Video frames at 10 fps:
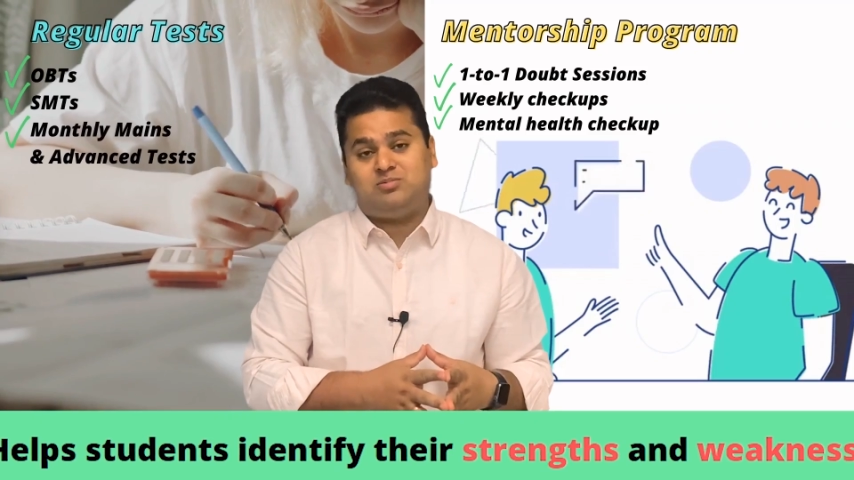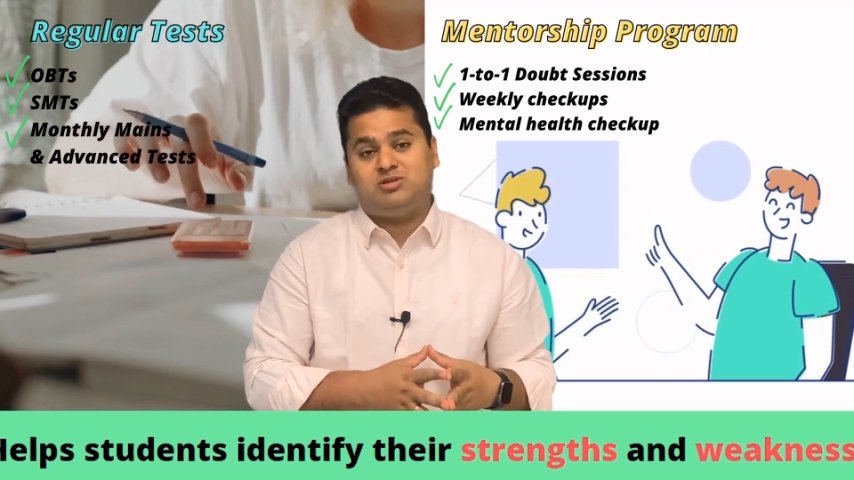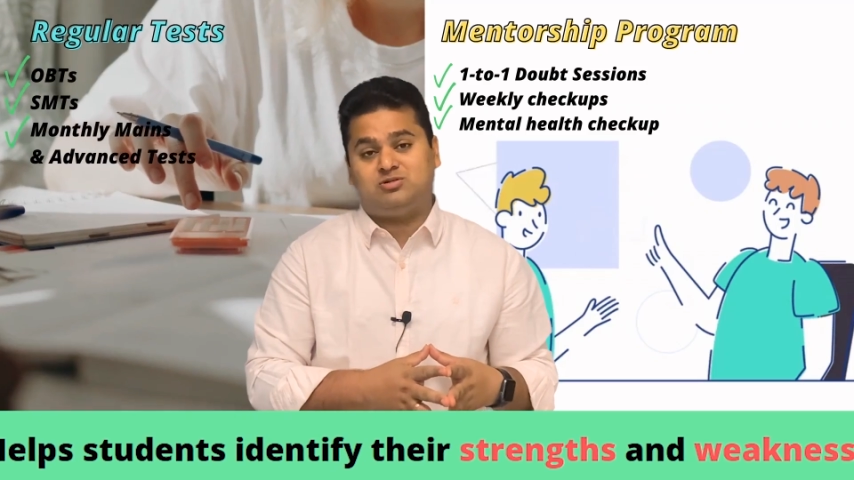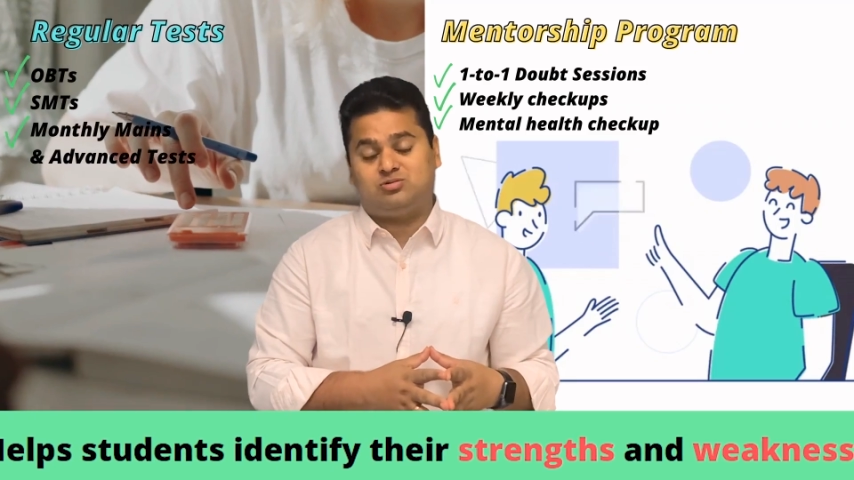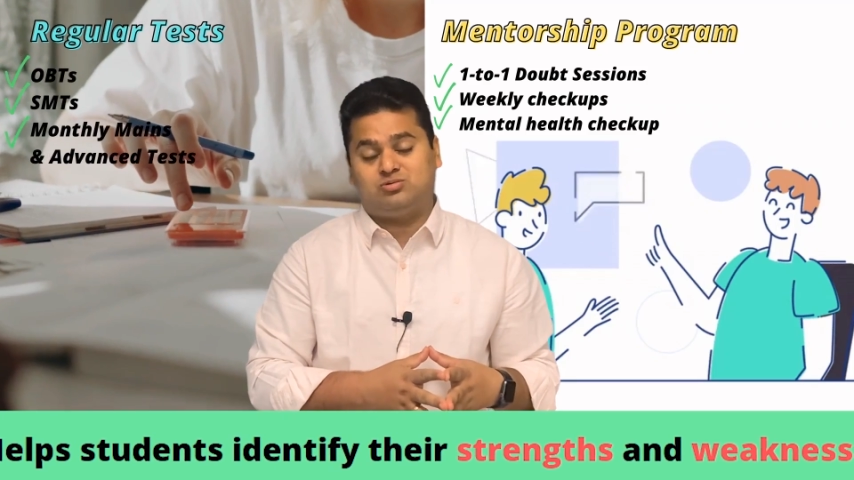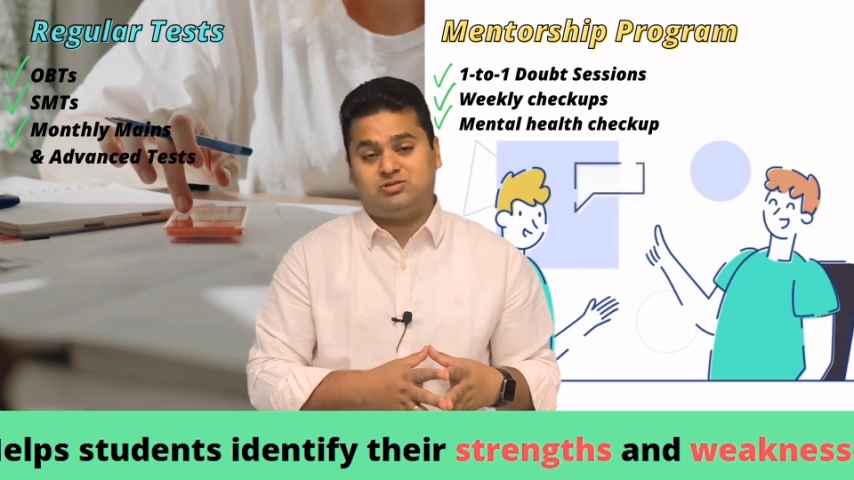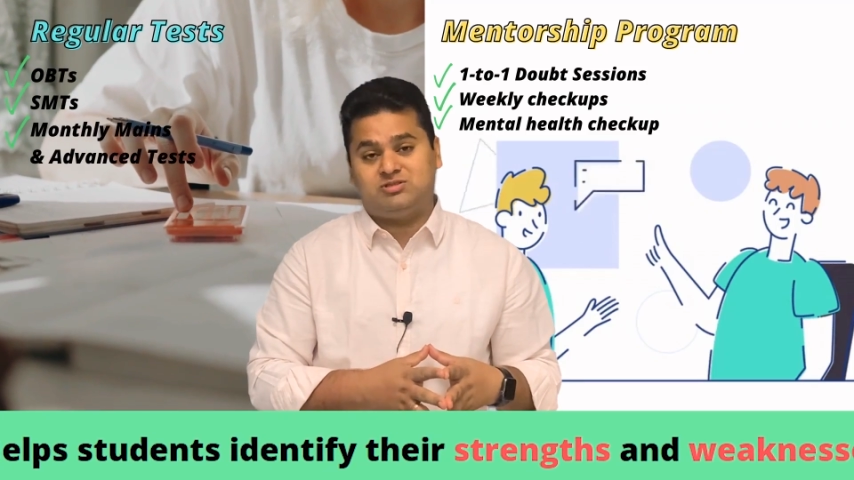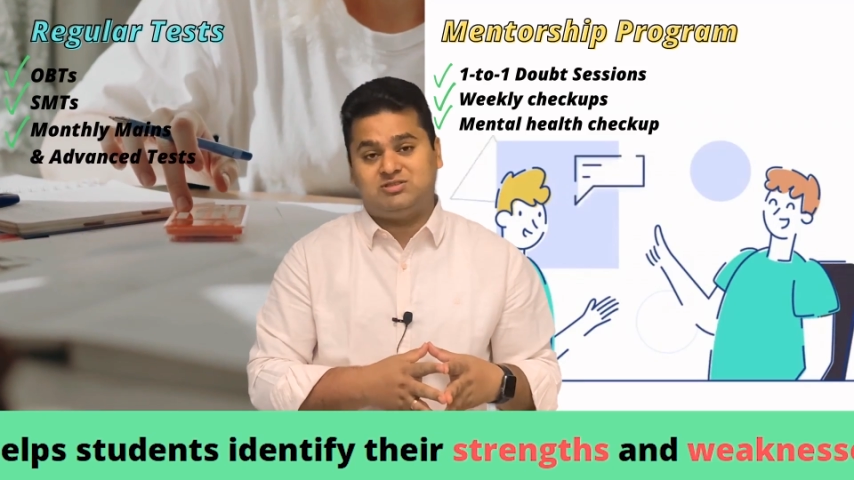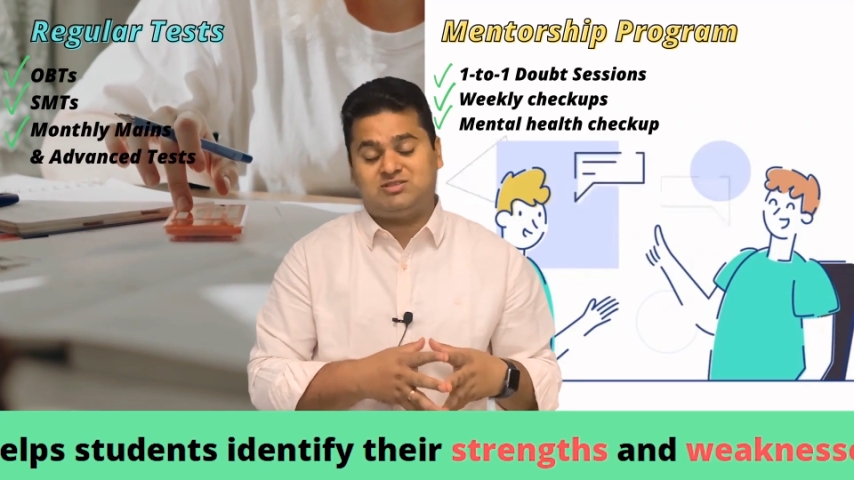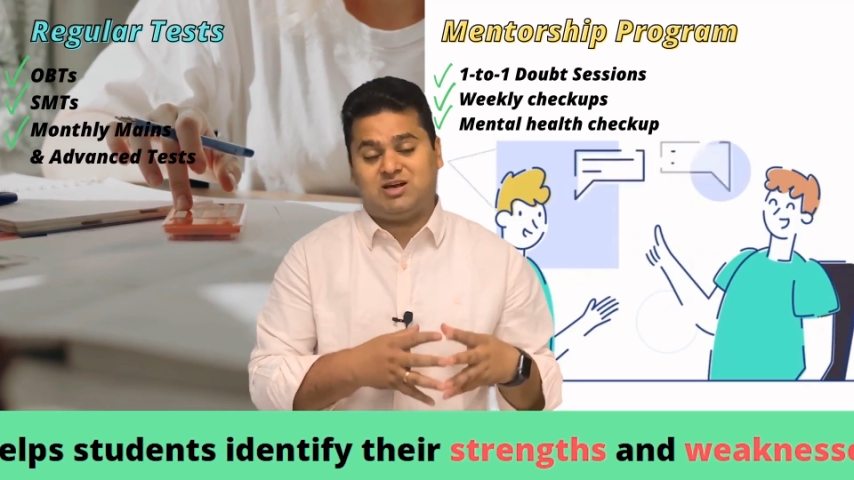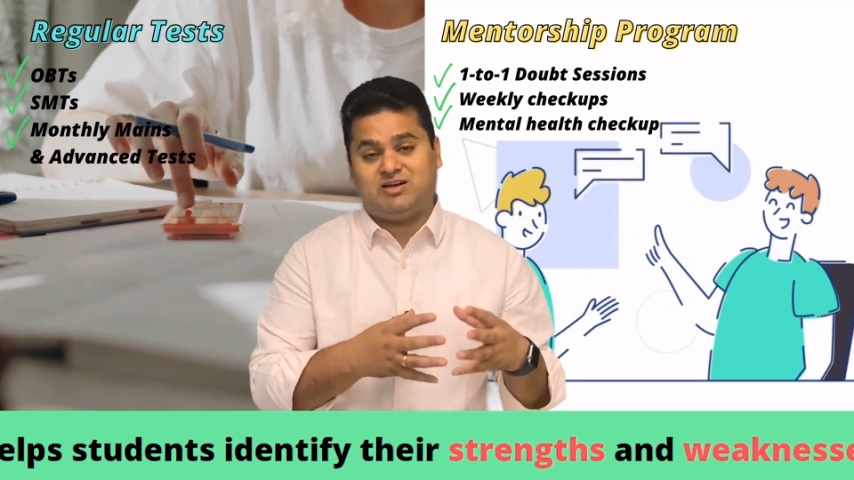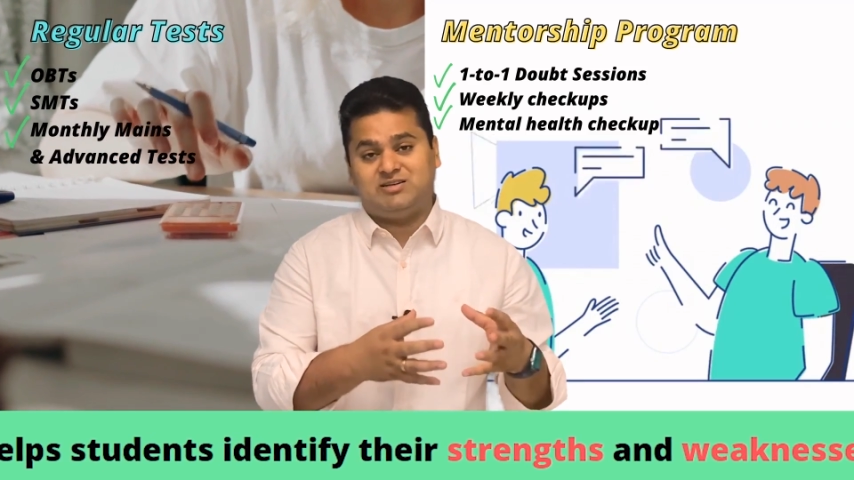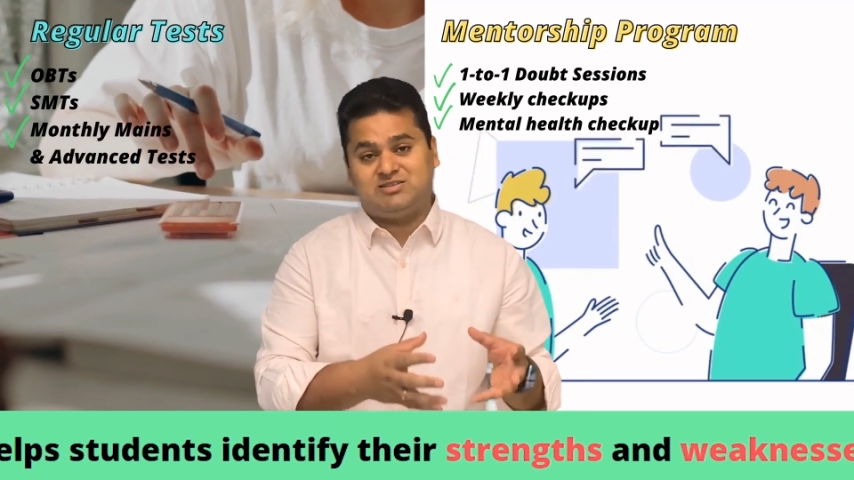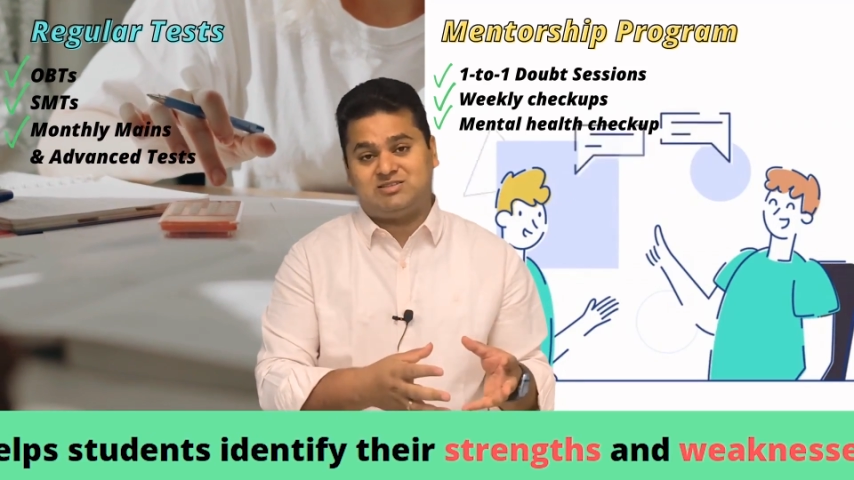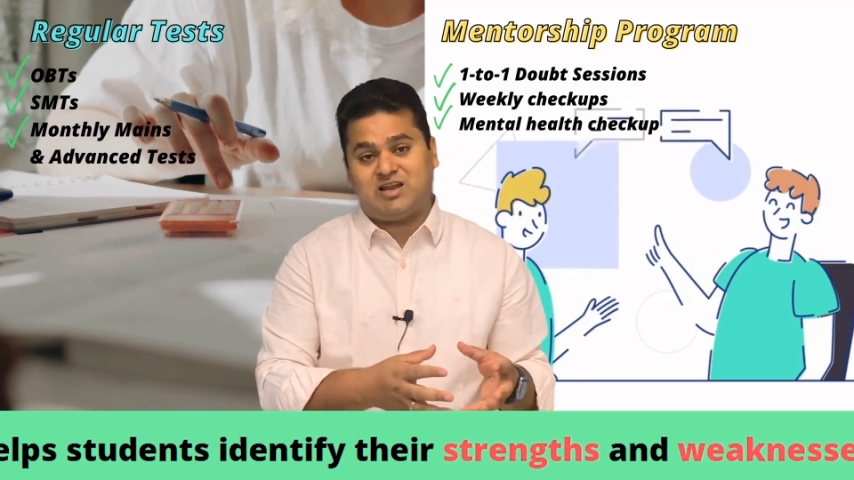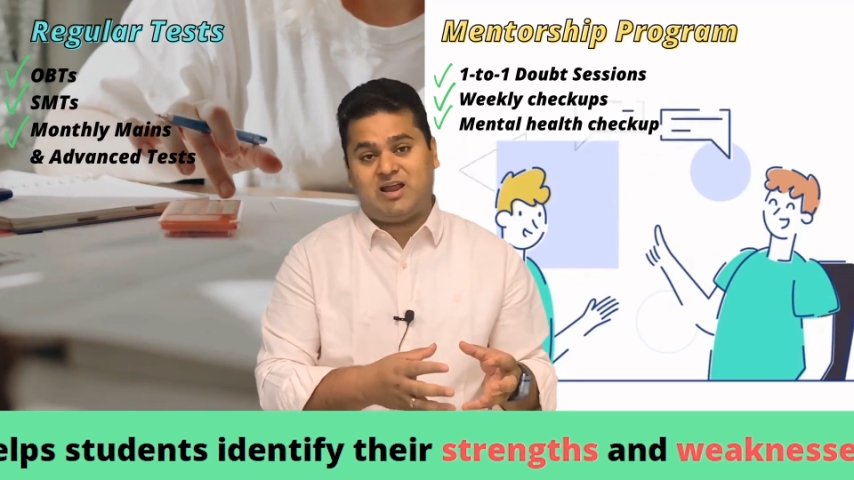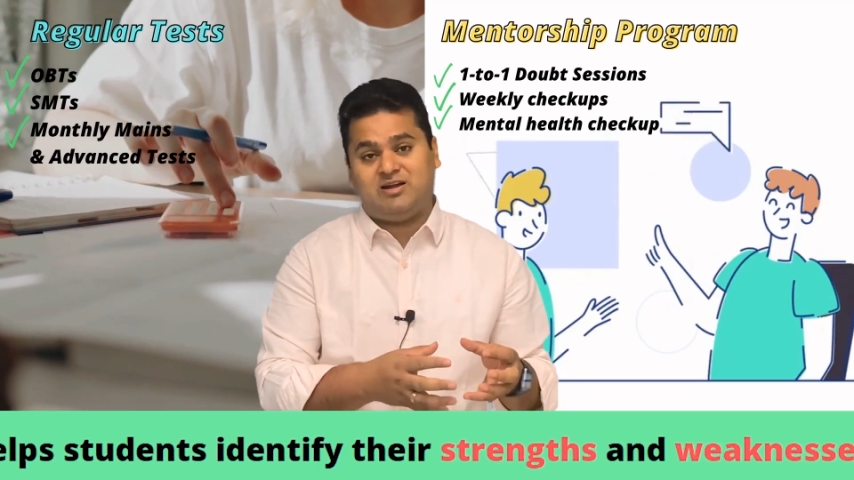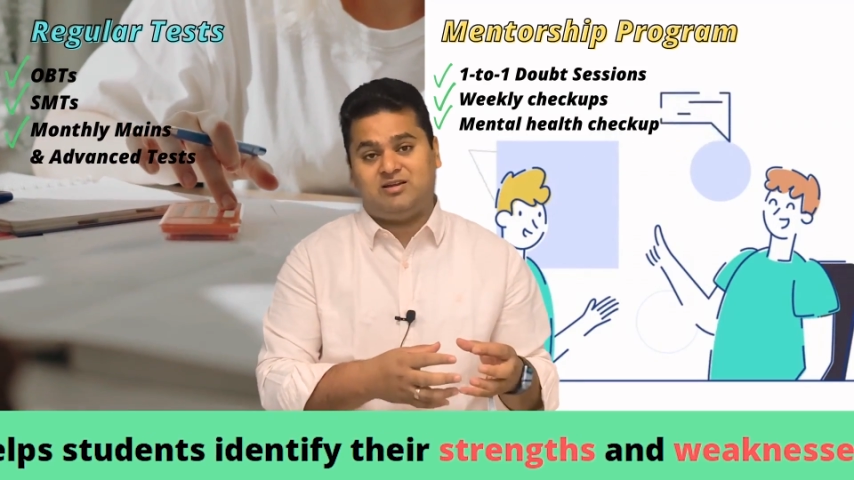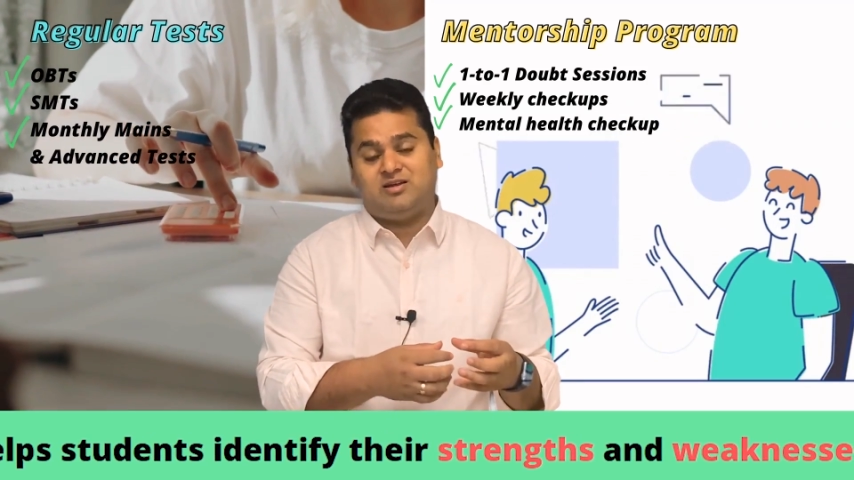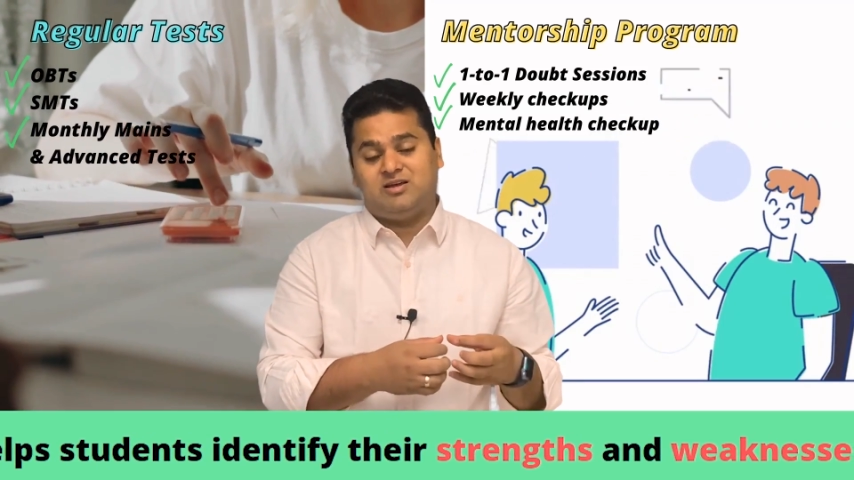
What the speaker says: the students understand